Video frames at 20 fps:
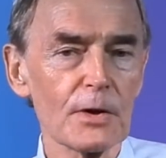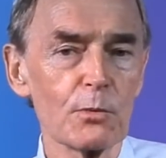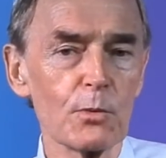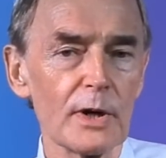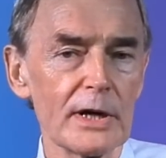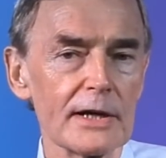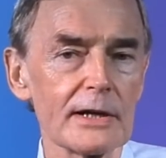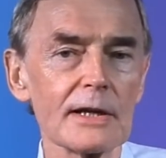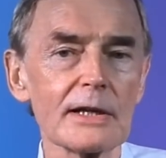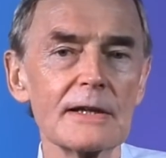
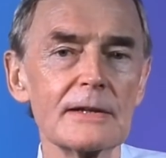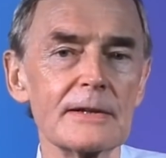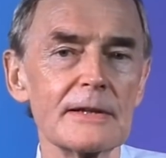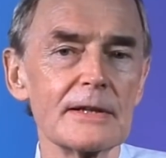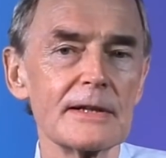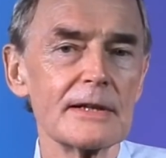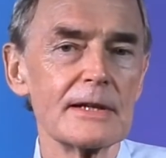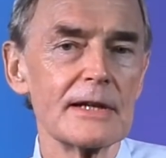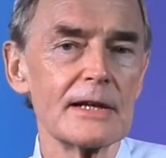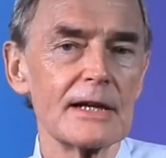Well,
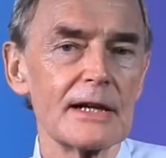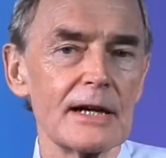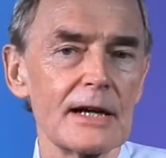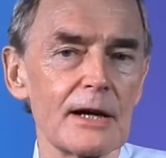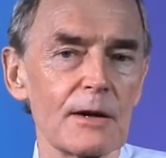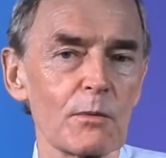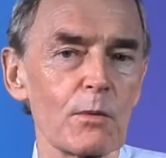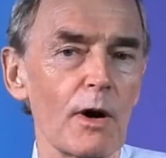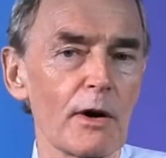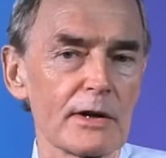
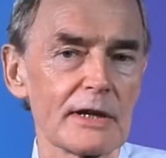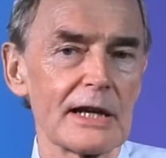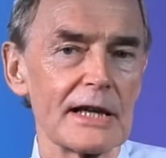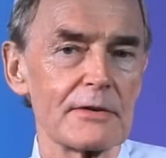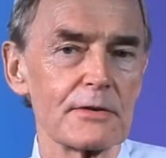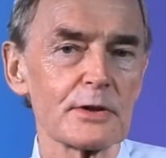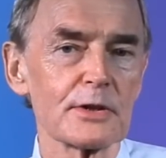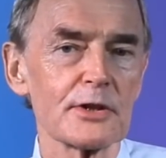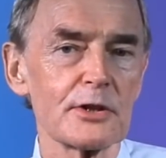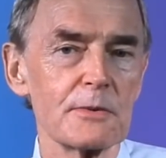at one
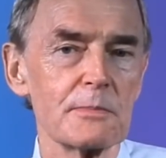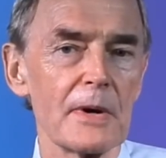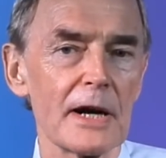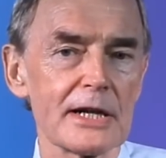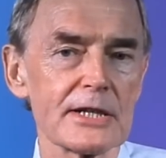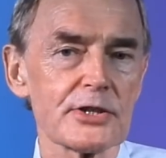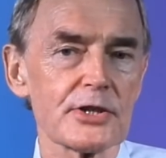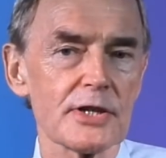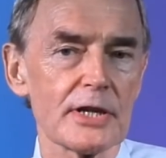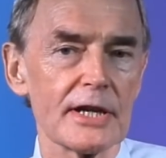level, you
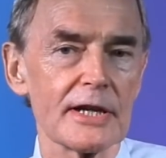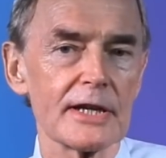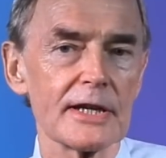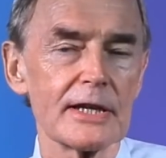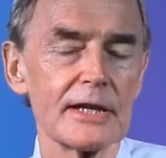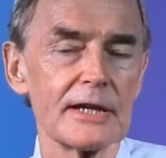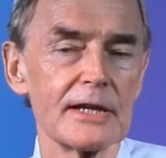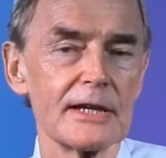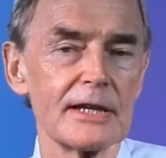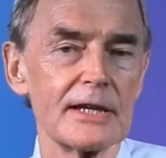might
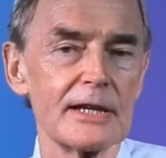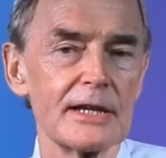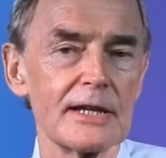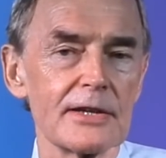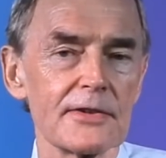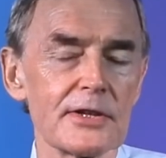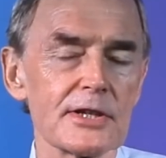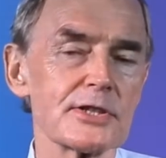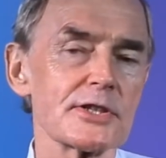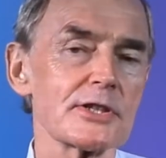say
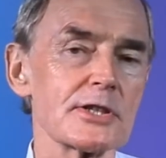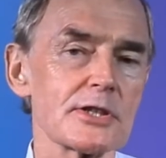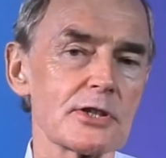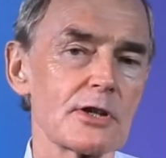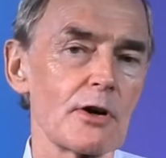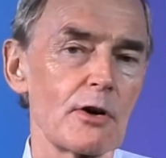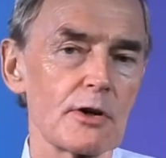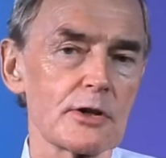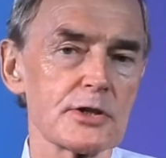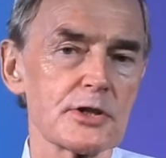this is
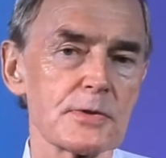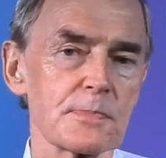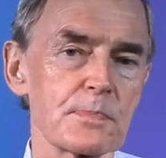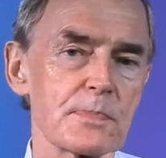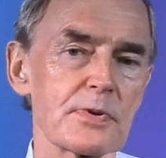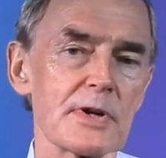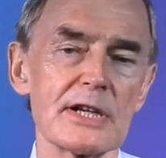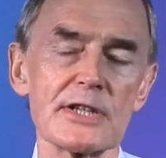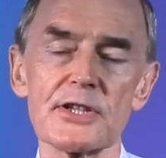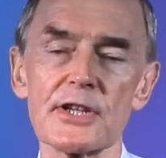God's
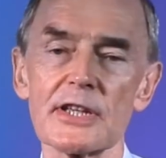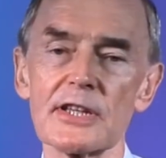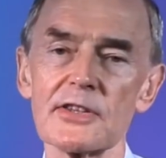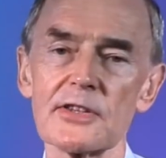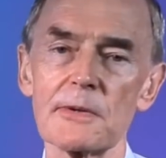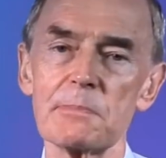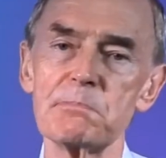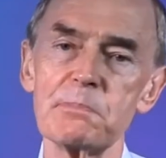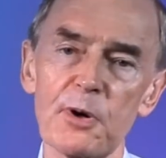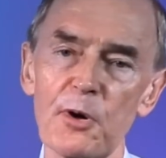pressing
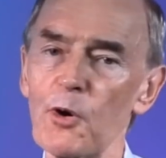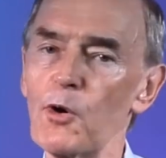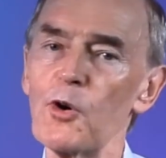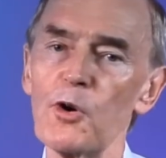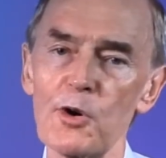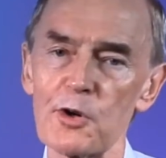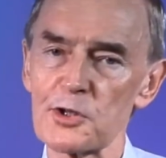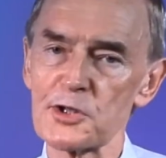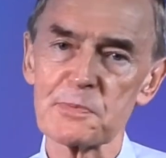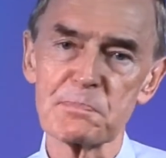the
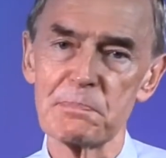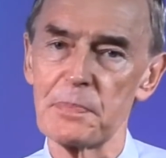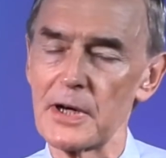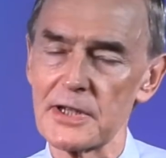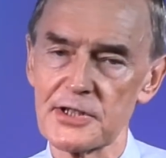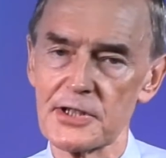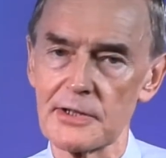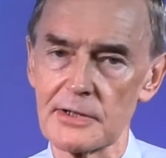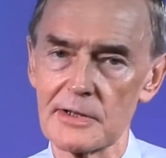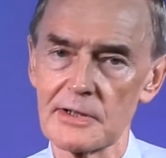pause
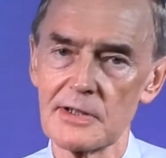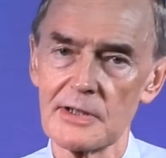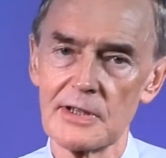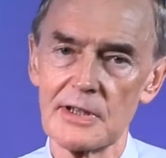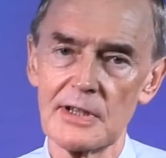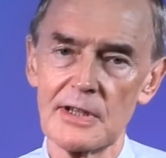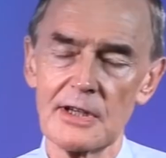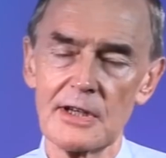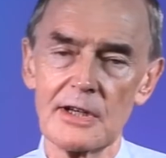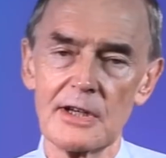button
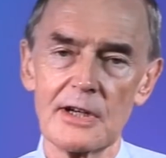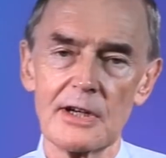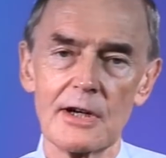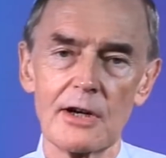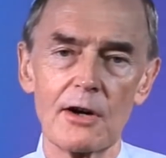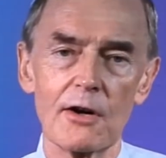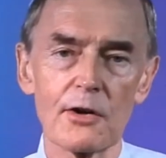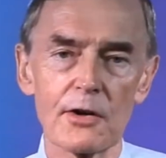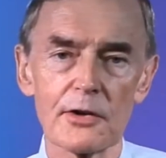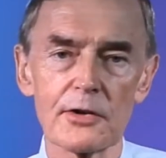
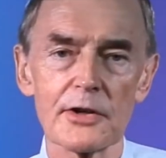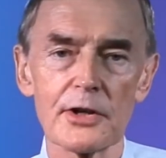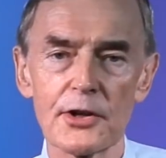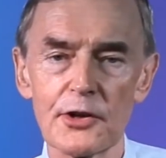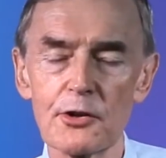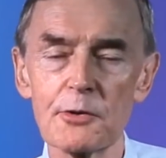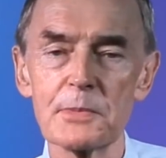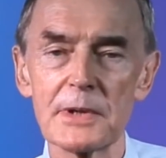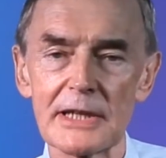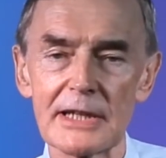on
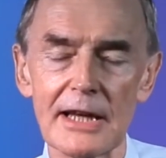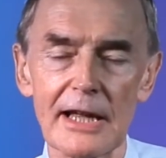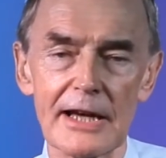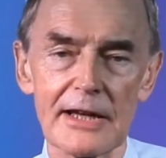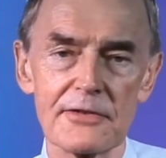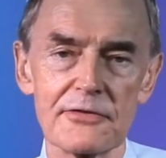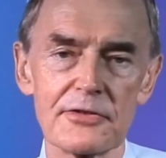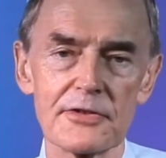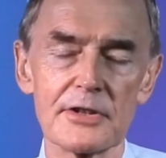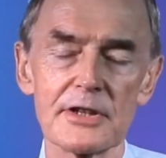human
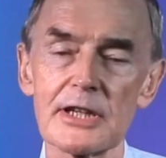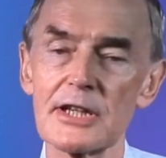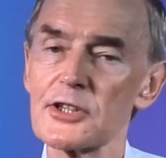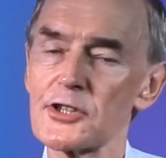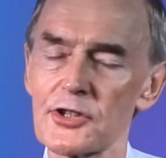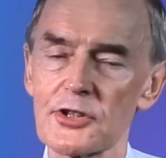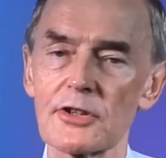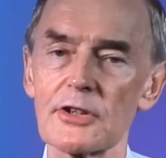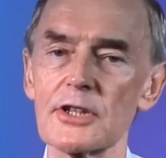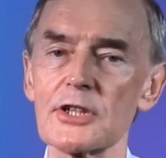life and
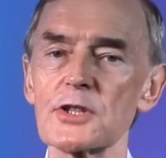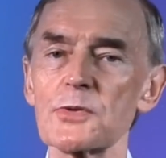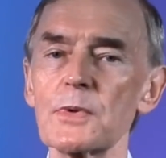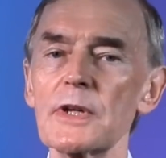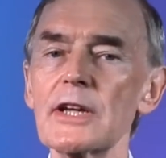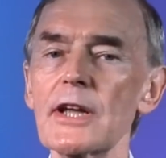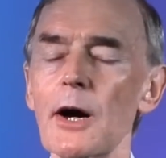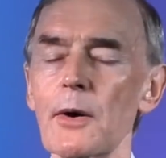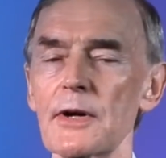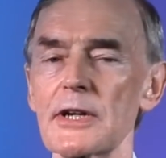history as
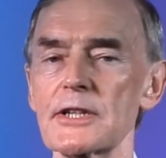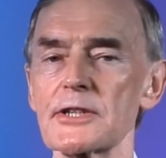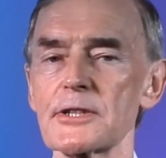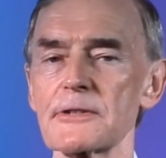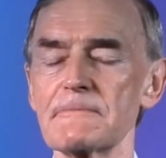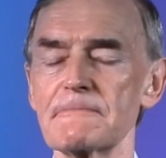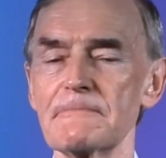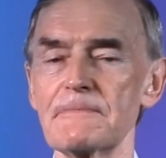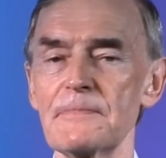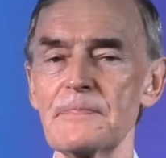we know it.
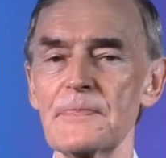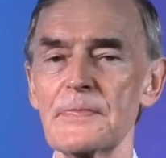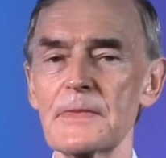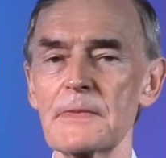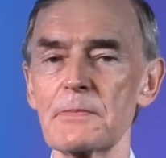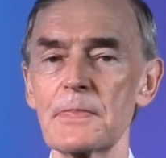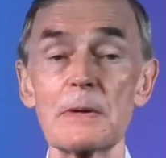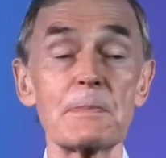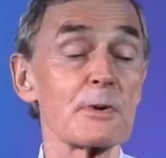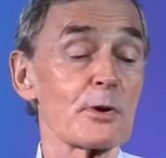
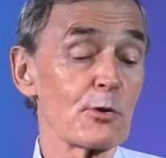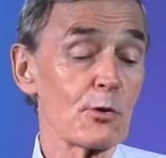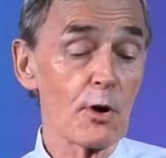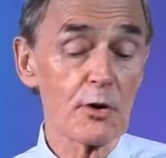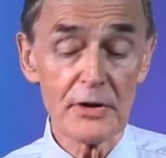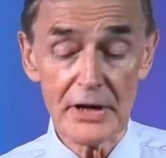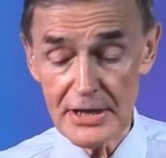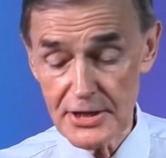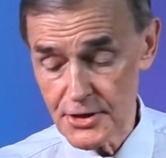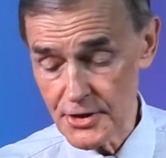People are
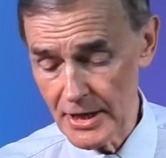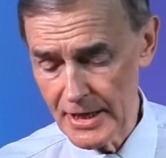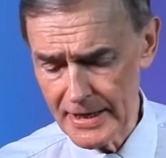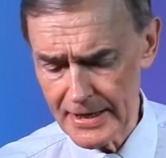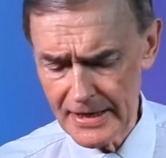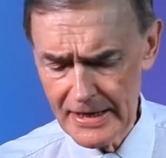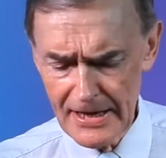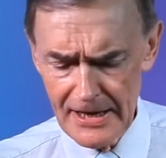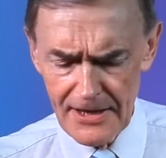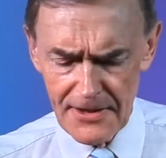already
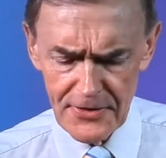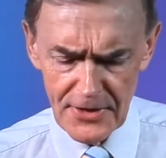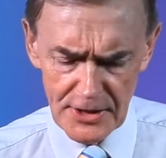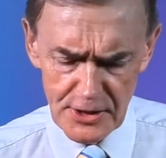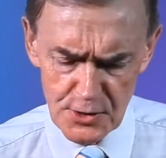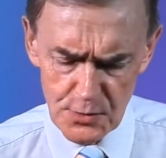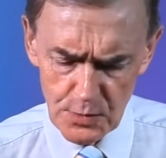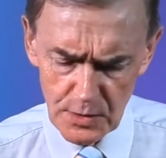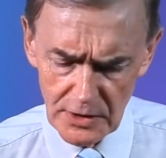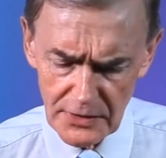saying
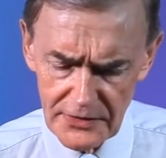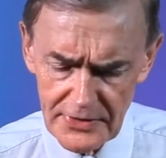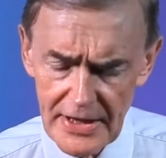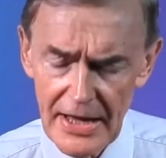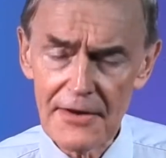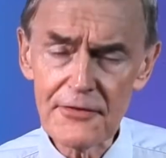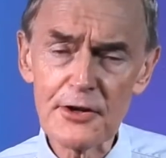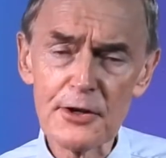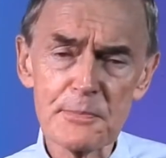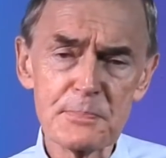things will
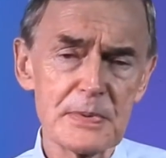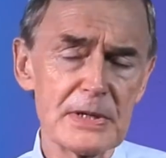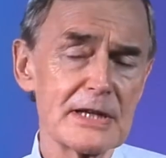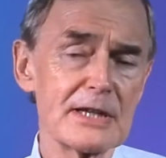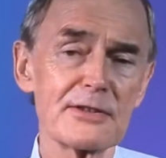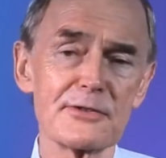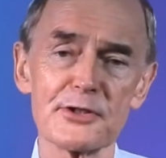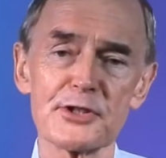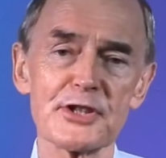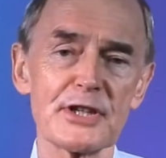never
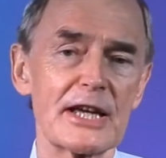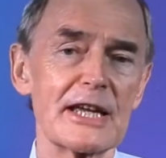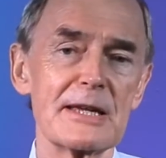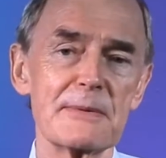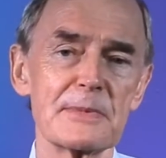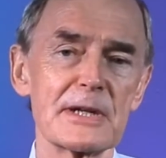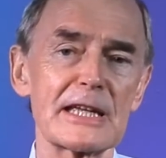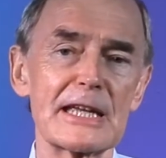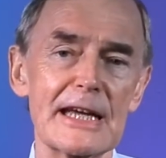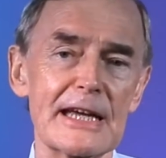be the
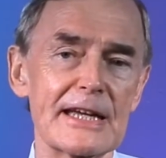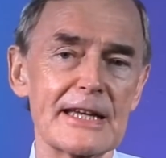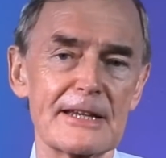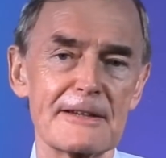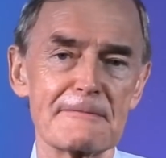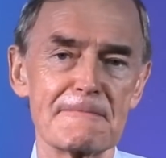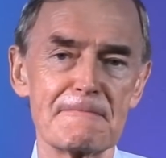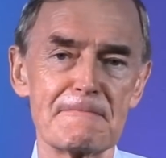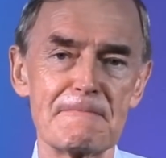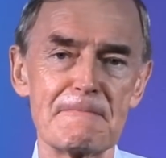same
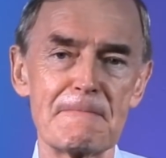again.